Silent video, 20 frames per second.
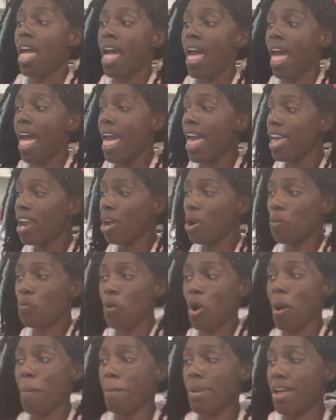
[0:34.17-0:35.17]
I don't
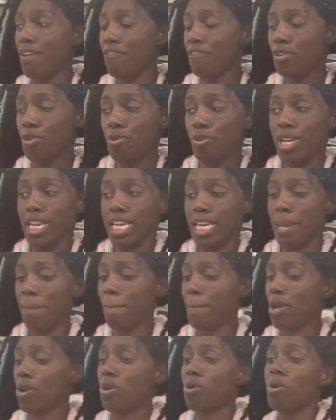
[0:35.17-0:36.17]
want my food
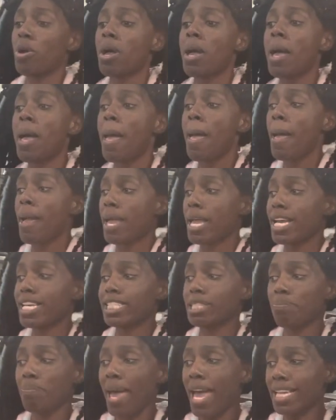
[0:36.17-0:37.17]
anymore,
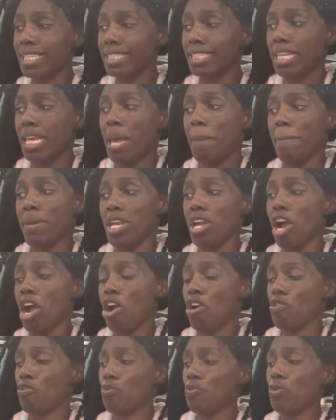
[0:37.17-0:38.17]
cause my tummy
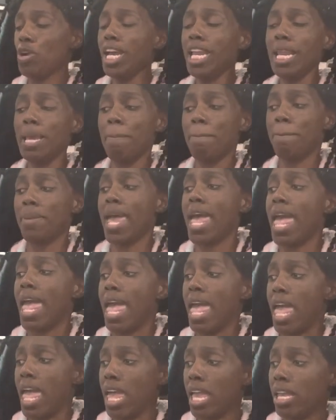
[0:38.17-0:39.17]
hurt really
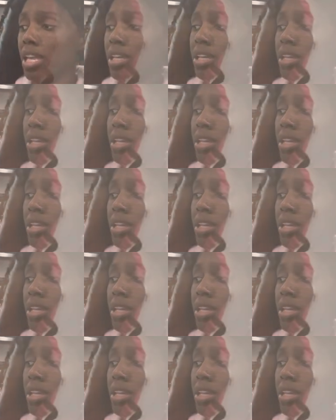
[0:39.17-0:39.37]
bad.